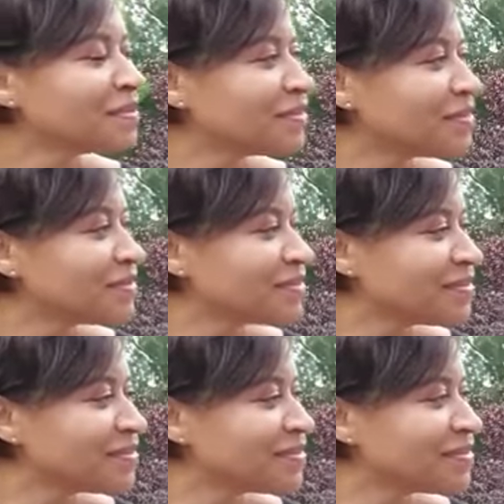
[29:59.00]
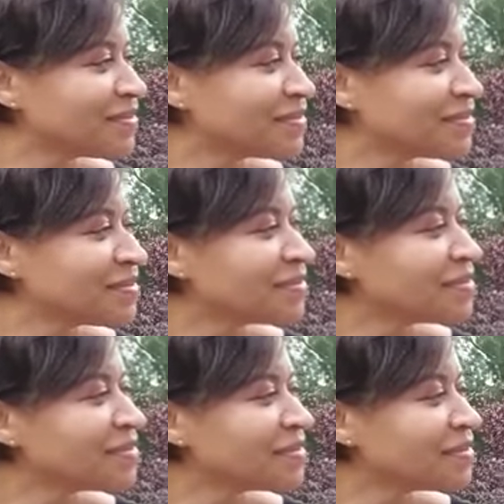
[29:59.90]

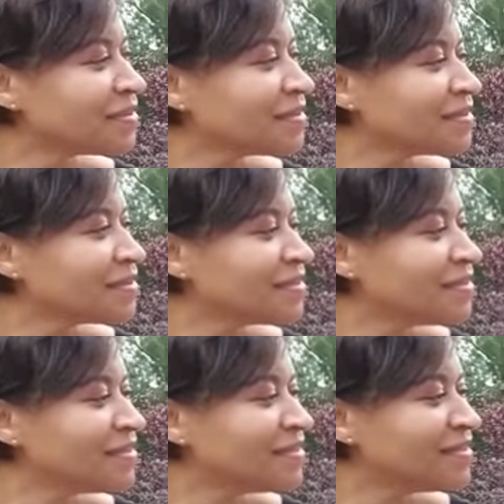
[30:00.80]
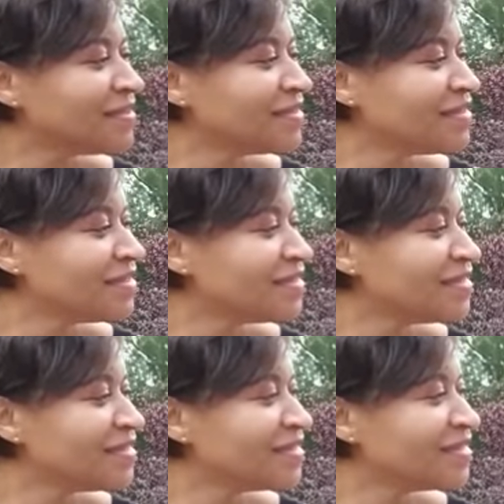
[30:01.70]

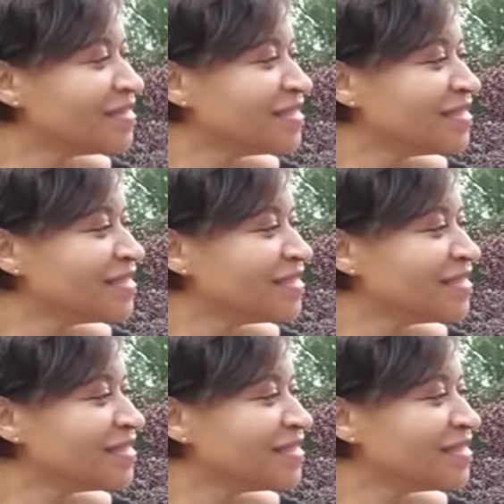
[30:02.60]
The person shown says nothing.